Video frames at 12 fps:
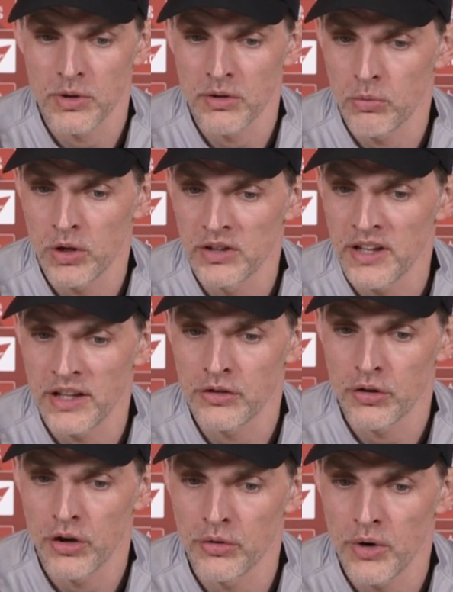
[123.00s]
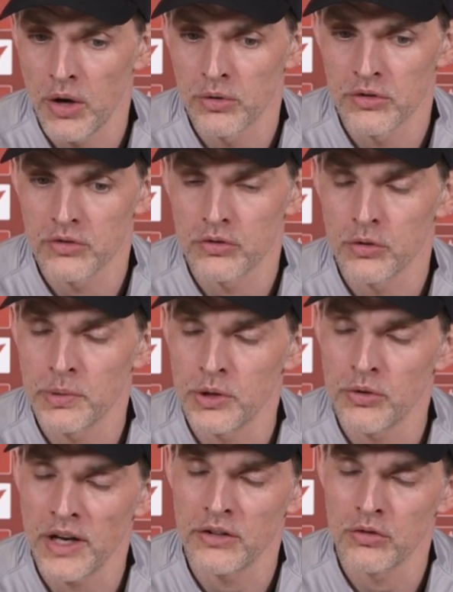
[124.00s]
with a one-day turnaround to be
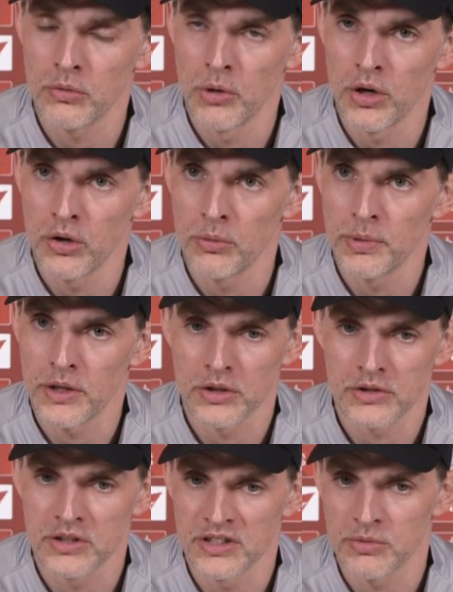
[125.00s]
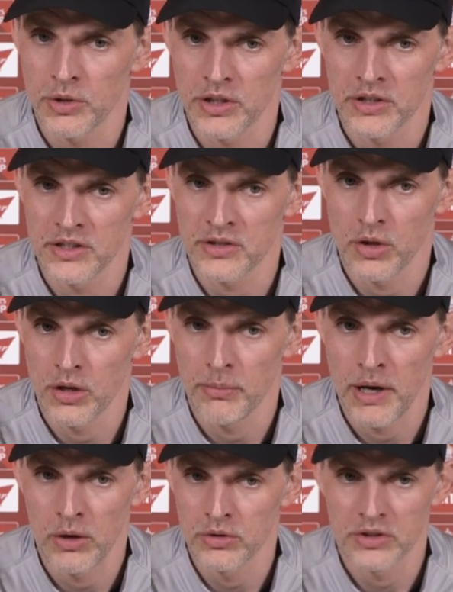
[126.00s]
ready tomorrow, because this is what it is all
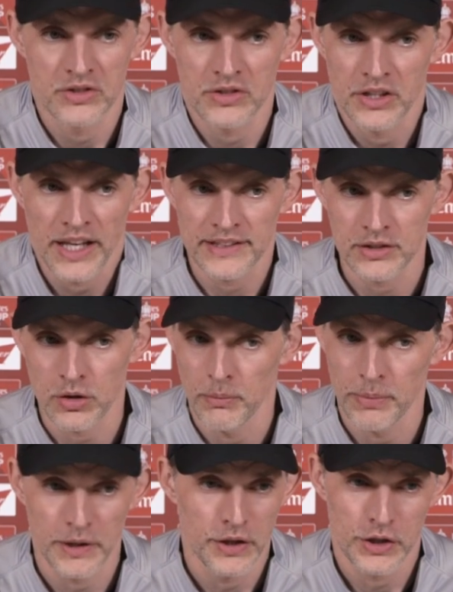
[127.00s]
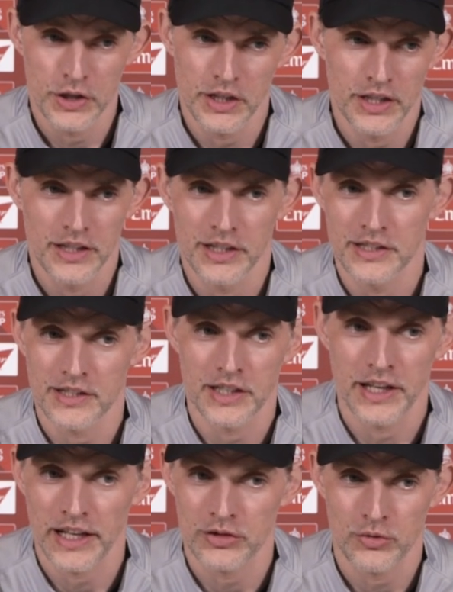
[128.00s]
about. It's the next competition and it's the
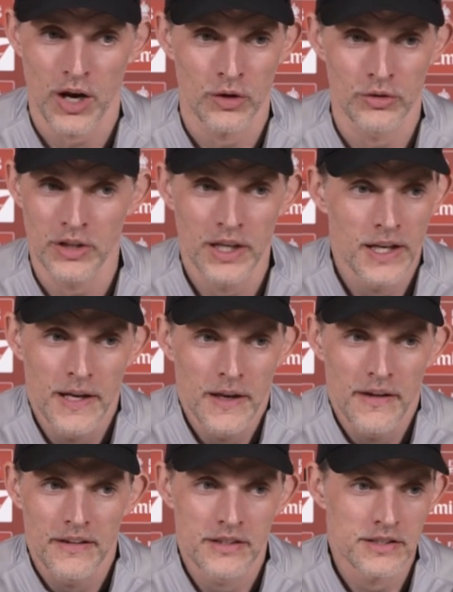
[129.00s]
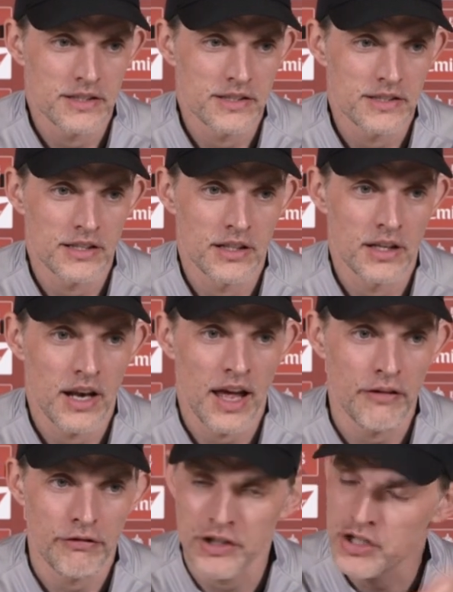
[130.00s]
next round. This is uh,
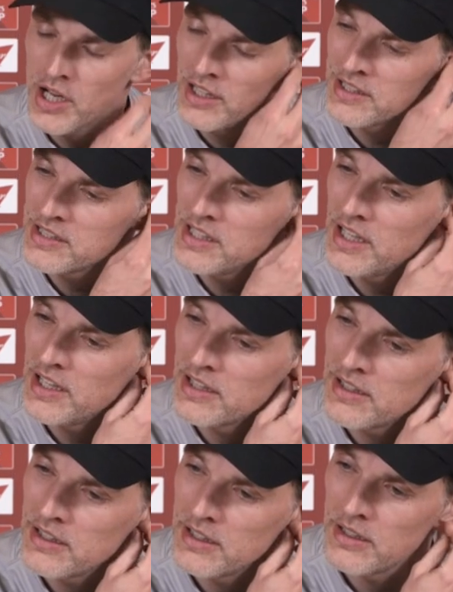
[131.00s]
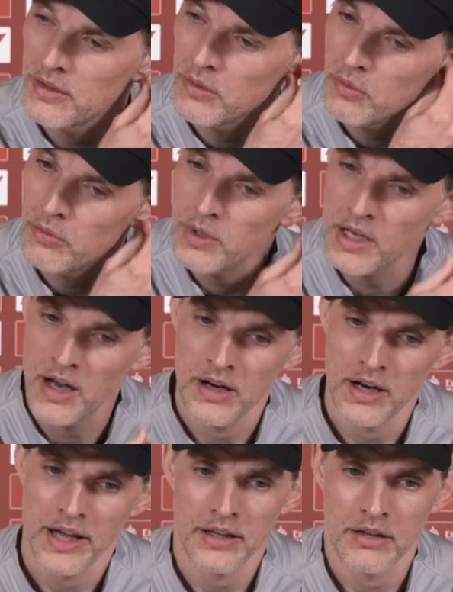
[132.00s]
life at Chelsea, and uh, we are
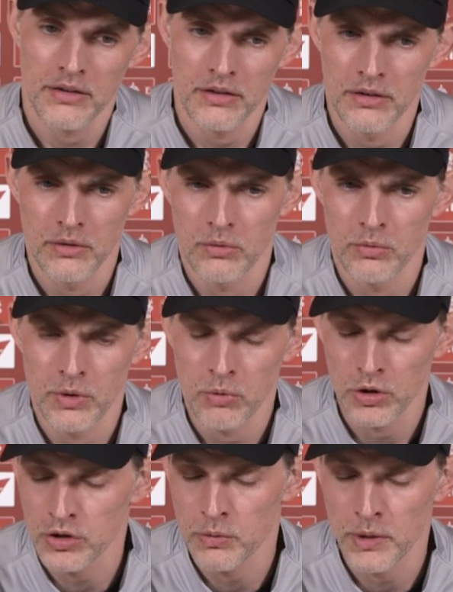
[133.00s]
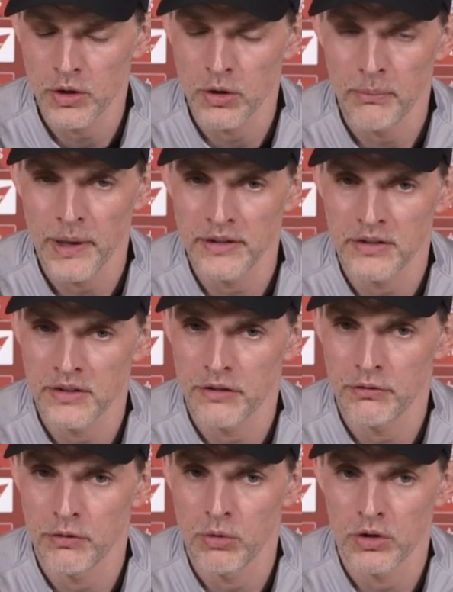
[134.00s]
like, uh, we want to be
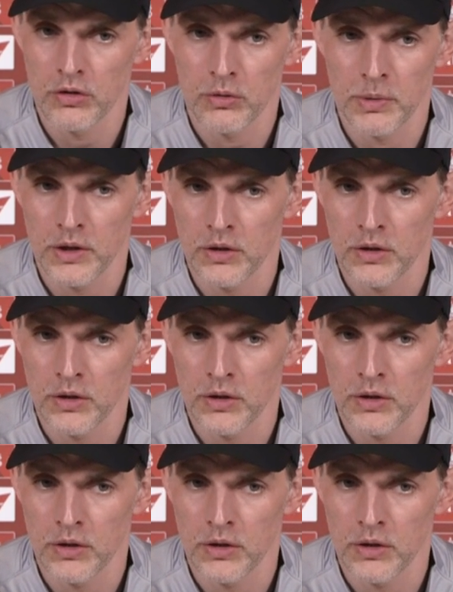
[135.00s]
competitive. We want to be